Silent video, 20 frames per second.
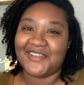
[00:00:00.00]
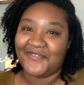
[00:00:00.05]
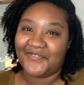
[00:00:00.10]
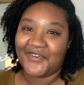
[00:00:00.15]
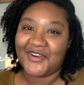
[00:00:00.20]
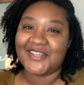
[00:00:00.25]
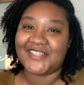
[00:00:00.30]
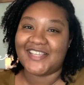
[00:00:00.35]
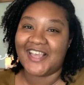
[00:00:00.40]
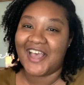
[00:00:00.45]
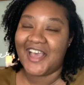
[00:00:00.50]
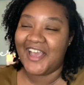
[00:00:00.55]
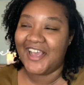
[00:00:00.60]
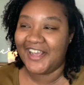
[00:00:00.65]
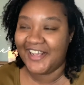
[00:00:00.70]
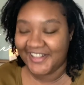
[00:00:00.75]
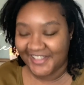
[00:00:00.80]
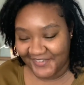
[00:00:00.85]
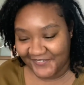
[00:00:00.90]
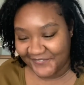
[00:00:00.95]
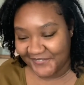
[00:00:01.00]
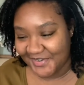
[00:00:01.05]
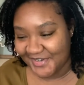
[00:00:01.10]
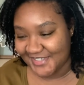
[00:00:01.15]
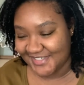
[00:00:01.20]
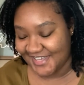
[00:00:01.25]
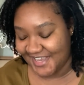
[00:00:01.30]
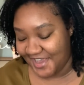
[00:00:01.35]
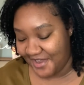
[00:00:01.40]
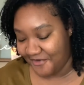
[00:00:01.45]
first day, the first
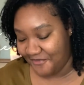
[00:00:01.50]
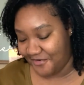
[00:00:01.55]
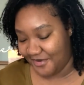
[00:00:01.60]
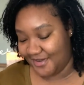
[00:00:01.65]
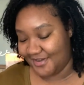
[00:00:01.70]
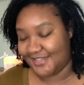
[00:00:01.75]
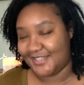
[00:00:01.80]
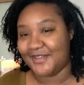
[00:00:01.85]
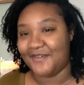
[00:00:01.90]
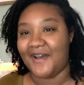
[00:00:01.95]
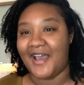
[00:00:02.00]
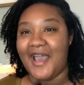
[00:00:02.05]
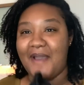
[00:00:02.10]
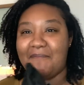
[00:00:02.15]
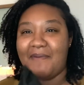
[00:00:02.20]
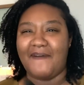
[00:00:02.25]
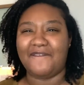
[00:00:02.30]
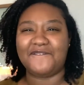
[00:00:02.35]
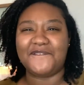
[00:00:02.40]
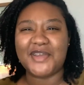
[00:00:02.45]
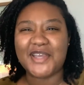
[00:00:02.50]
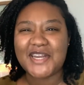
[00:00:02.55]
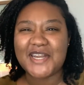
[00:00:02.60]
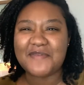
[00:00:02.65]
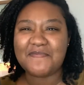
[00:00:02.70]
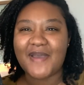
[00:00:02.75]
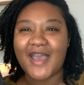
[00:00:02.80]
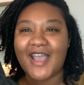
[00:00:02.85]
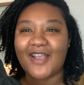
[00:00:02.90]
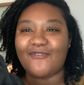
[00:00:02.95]
day at work. So I had my fanny
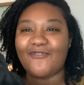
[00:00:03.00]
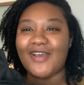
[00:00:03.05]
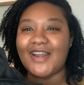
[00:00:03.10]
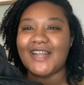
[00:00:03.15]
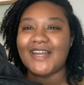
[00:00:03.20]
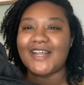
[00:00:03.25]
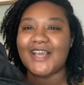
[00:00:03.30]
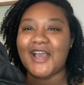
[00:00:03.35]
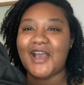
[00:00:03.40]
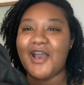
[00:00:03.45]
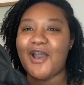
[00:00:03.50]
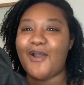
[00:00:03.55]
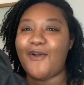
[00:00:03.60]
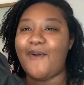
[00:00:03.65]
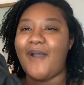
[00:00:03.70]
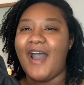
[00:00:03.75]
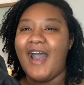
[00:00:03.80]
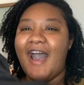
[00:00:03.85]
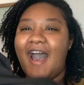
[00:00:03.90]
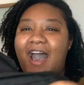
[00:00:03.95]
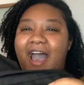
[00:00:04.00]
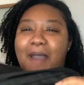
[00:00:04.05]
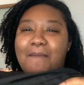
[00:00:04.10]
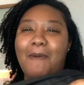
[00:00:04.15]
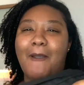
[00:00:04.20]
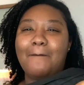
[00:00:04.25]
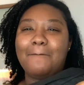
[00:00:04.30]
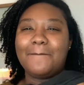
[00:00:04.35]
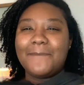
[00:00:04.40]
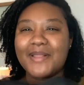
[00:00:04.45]
pack ready to go. I had
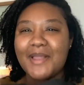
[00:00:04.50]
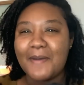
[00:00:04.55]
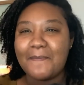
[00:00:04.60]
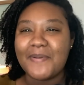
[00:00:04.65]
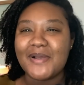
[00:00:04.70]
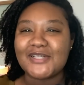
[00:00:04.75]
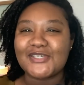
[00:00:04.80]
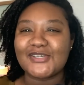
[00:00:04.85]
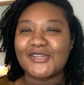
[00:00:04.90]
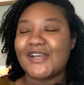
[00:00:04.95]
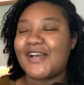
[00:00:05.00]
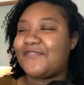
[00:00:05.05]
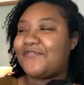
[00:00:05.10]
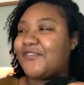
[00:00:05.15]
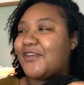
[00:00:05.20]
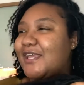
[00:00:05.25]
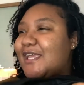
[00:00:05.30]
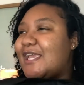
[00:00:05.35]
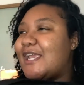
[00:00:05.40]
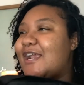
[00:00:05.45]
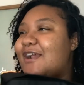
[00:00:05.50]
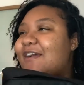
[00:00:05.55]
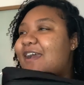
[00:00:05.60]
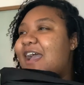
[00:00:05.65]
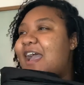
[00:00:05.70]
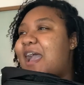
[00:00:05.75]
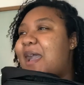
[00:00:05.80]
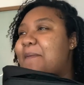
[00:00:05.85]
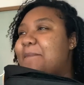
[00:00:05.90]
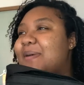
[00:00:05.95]
my blood pressure cuff in here. I
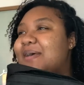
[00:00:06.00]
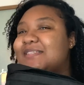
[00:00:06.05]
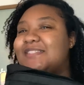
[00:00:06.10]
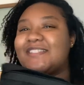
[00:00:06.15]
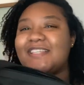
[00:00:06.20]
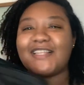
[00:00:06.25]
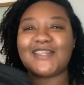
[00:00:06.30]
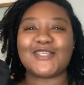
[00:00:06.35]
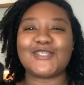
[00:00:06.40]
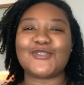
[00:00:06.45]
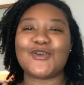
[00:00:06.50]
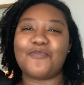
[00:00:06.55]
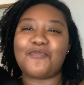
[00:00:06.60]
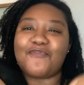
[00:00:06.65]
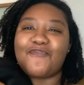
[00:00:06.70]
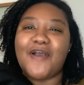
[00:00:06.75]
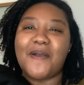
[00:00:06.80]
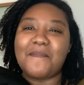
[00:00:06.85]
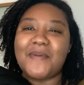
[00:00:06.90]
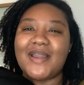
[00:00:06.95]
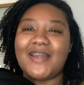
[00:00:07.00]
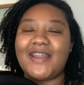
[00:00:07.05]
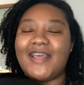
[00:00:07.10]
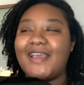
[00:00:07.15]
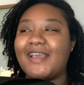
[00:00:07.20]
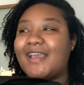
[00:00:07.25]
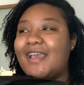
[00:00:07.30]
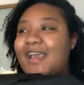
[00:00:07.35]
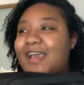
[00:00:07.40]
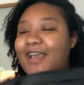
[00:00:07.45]
had my stethoscope around my neck.
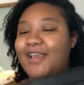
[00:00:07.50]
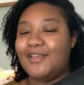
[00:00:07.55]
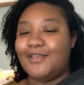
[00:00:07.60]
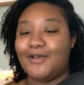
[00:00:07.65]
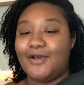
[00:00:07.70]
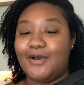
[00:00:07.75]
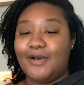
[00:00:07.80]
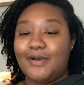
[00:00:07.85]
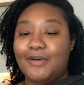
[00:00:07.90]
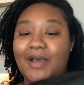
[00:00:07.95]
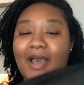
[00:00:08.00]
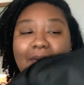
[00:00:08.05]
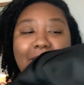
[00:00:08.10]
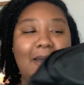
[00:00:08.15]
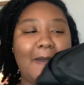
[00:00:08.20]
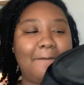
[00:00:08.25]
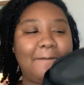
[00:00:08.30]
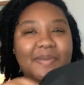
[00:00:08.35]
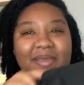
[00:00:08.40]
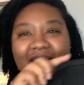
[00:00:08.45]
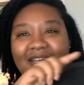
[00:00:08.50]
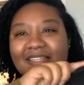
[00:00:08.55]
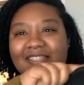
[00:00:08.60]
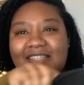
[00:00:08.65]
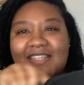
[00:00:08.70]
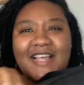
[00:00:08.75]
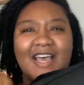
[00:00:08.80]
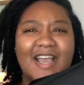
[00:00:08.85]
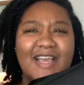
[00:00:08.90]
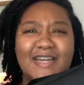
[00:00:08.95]
Y'all, I had my pens
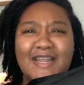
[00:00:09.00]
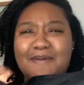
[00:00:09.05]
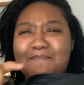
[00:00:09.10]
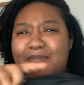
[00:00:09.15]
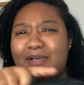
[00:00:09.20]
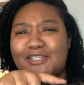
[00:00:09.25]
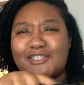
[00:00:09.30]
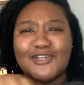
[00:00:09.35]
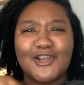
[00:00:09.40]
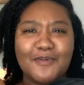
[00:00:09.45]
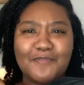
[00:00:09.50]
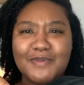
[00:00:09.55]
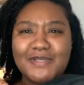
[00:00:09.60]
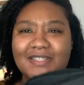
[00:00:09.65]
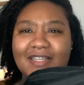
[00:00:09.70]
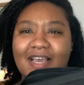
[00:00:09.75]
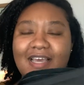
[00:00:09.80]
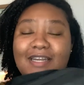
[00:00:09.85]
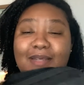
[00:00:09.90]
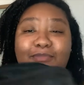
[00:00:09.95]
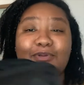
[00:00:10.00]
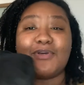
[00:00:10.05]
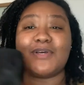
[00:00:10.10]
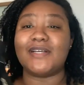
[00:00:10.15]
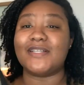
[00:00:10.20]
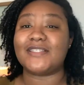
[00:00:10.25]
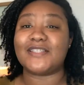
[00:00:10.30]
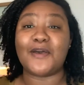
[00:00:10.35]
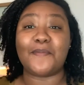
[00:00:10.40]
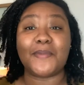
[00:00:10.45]
lined up, my Sharpies lined up. You
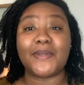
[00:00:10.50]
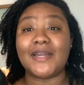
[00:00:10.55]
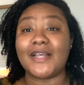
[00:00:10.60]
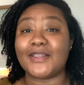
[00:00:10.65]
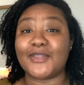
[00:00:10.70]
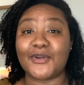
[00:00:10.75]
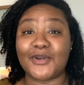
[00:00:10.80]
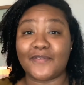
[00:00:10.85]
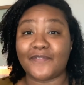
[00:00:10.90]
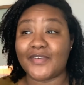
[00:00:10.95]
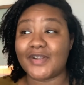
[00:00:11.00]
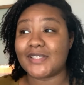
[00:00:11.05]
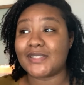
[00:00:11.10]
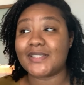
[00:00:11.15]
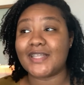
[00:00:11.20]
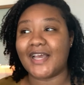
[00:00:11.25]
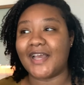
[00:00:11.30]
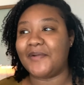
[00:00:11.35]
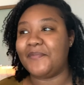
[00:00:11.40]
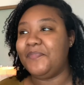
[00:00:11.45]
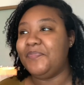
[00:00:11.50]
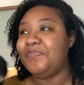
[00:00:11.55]
couldn't tell me nothing on the first day.